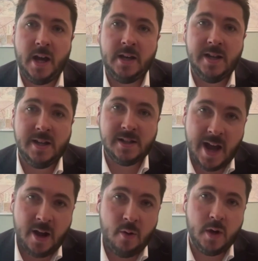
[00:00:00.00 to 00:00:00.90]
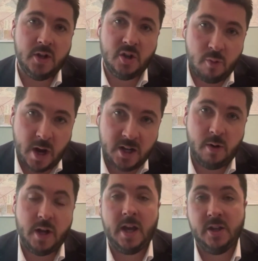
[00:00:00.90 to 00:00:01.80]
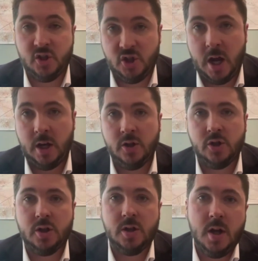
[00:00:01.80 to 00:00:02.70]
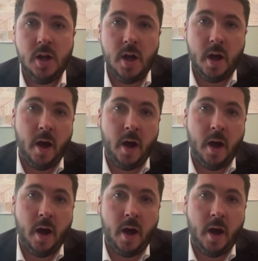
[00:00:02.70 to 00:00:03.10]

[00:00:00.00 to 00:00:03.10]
and his language and rhetoric has changed.